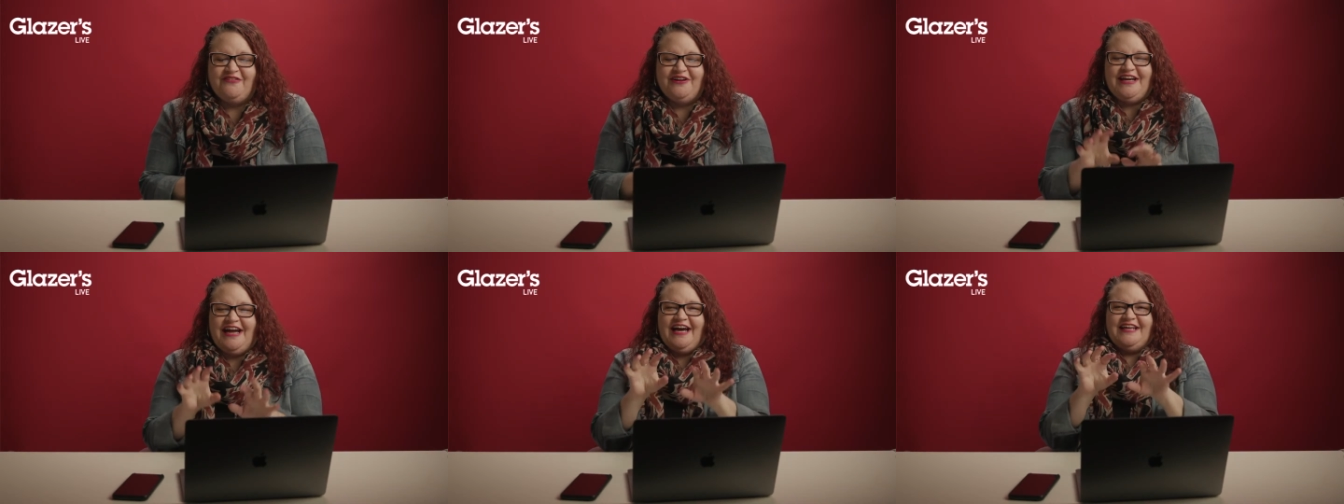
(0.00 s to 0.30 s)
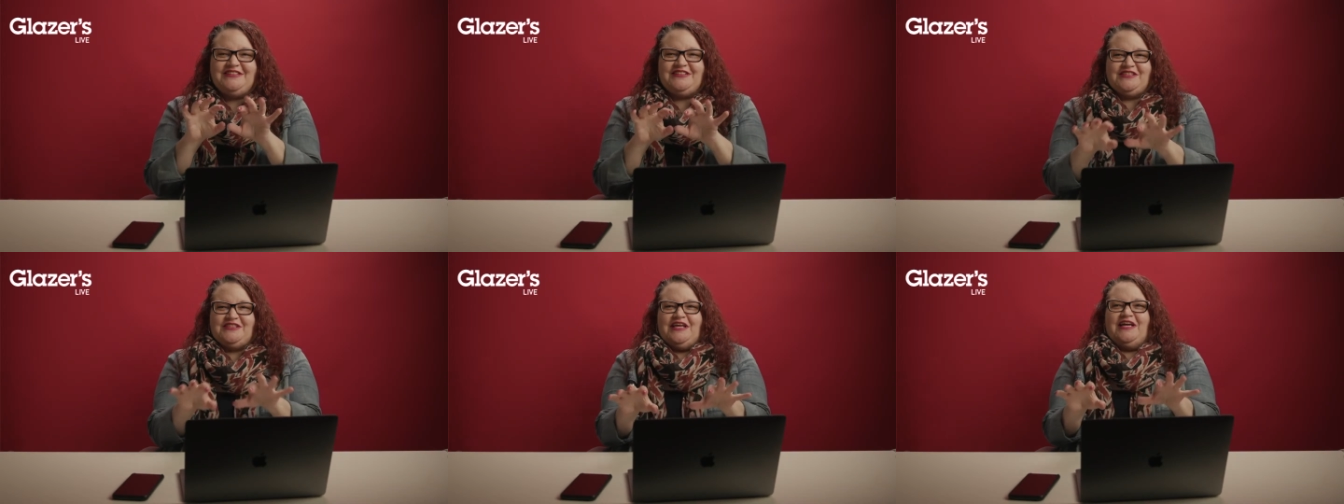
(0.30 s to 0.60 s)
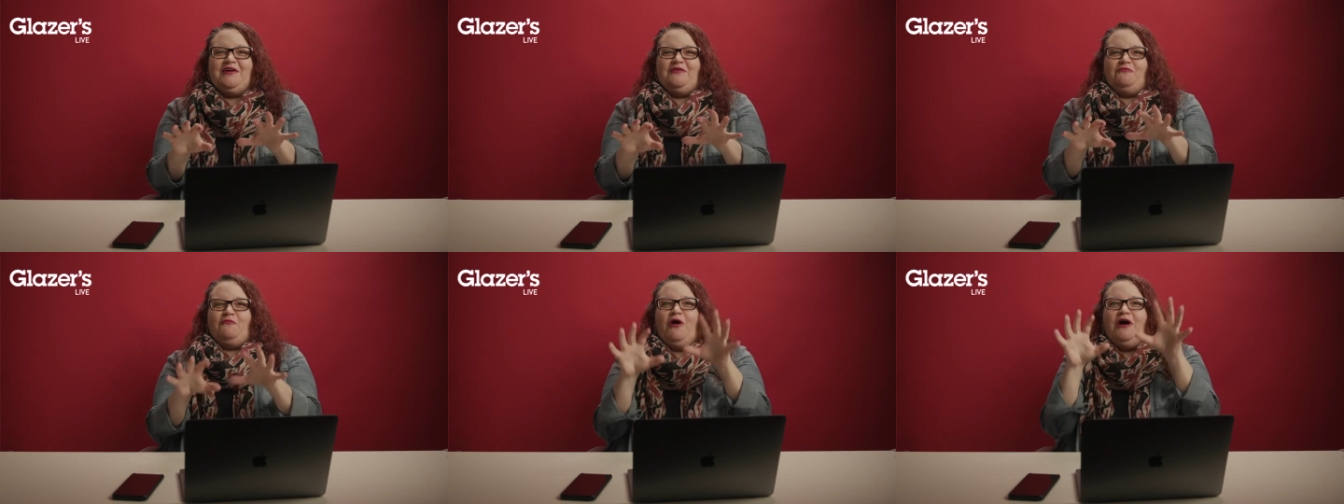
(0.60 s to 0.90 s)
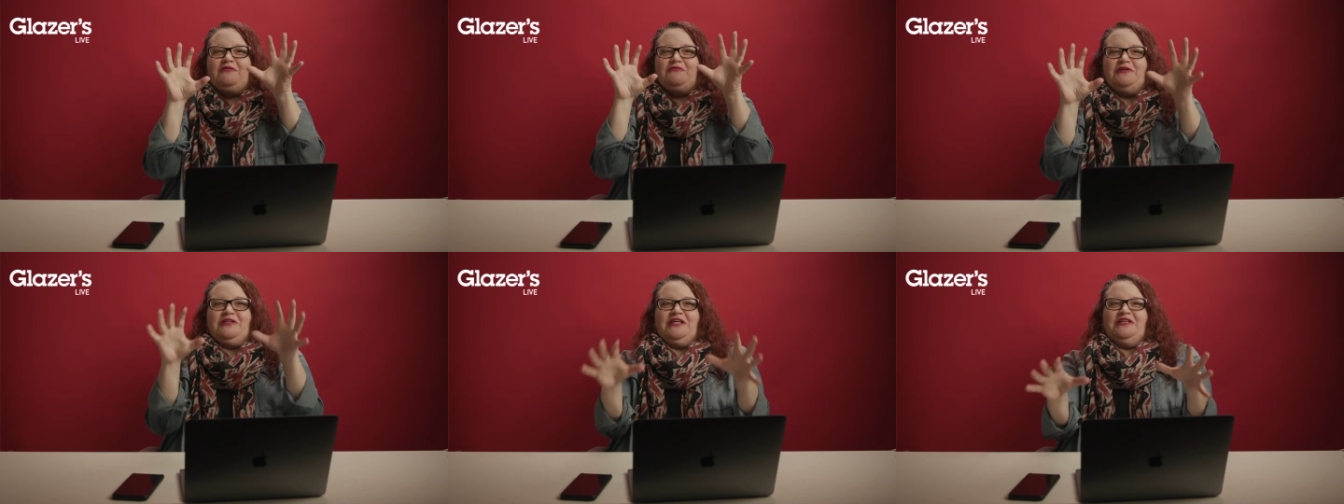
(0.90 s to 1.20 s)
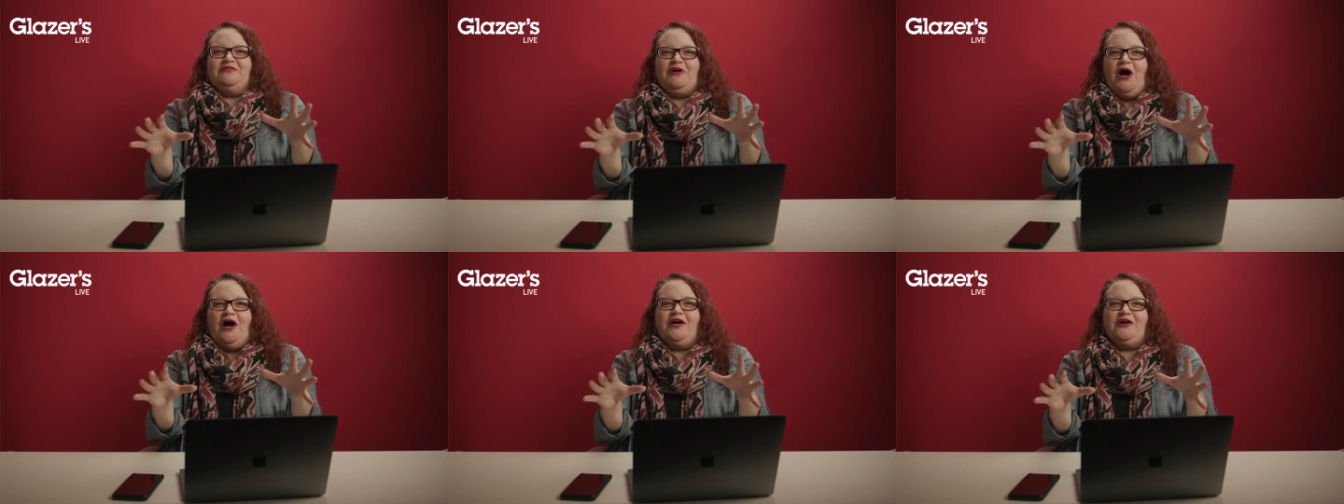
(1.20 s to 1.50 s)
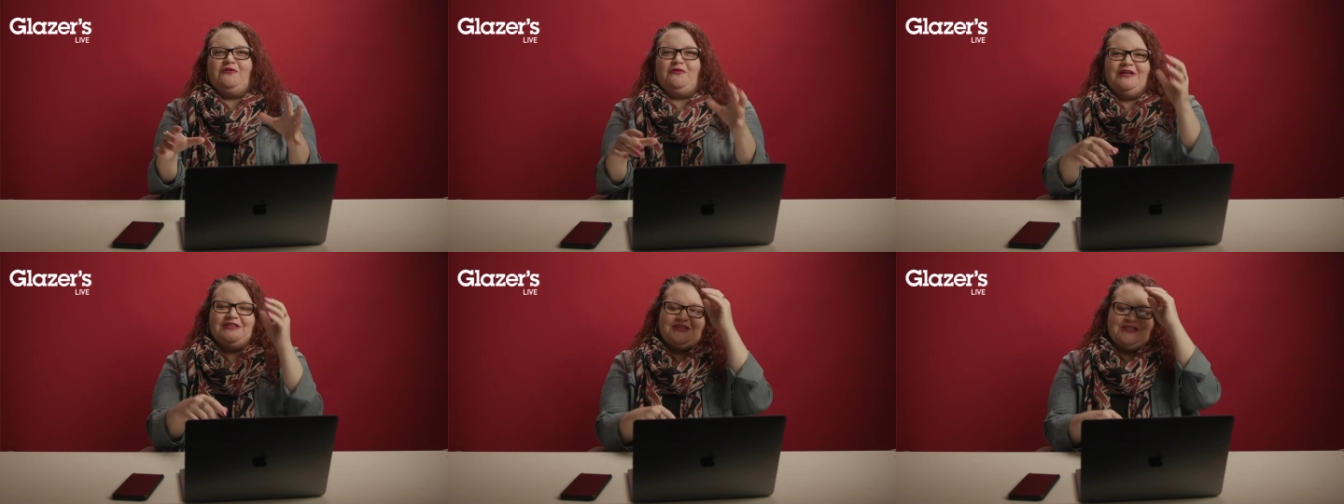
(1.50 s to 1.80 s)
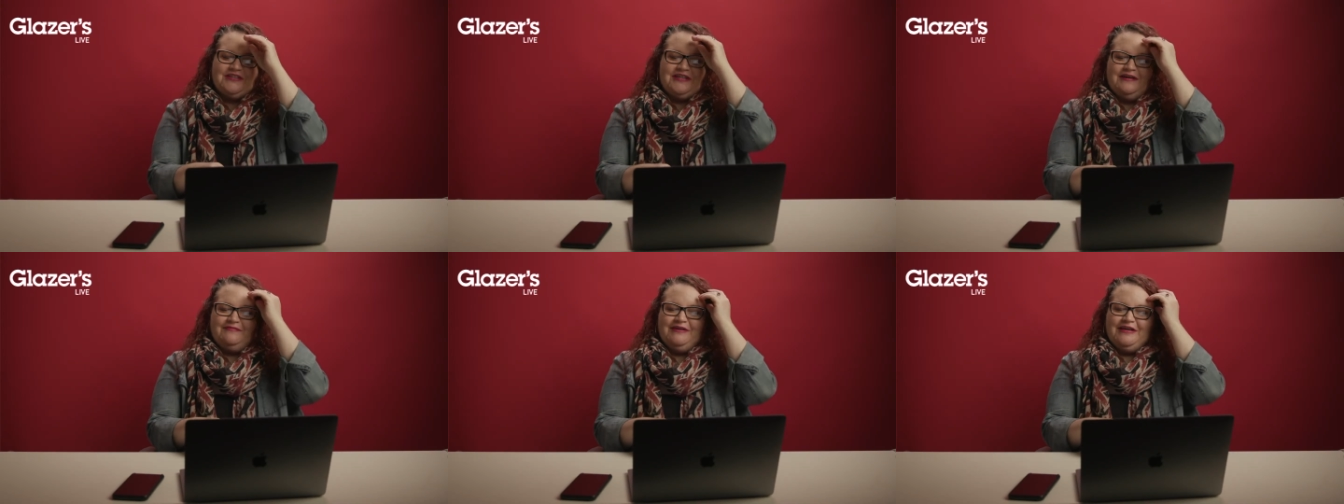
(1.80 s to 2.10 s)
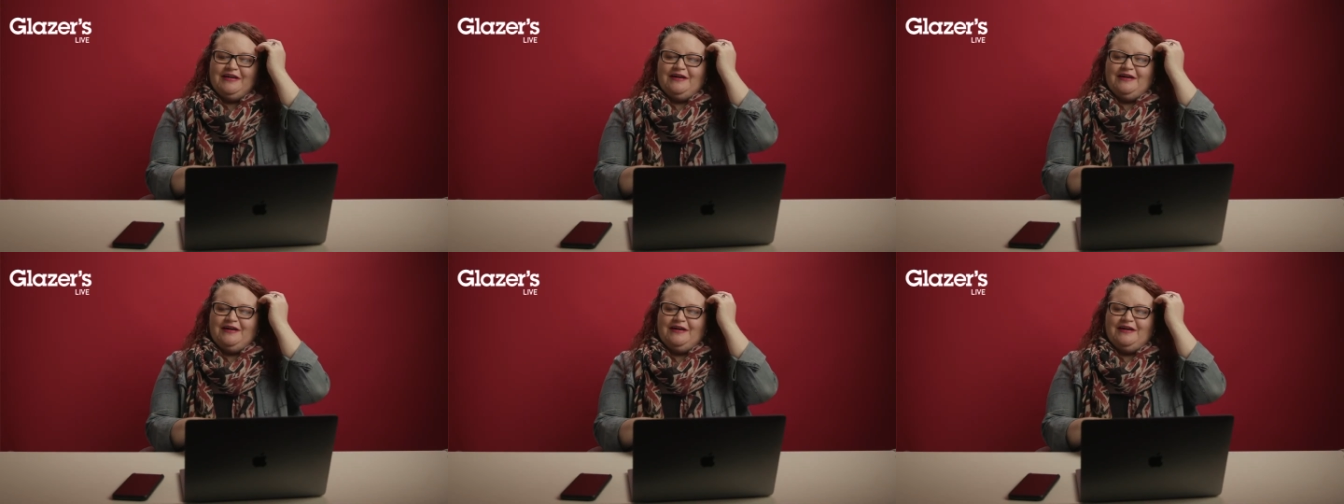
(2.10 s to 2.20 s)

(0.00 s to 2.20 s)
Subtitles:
We had just like one really long question come in.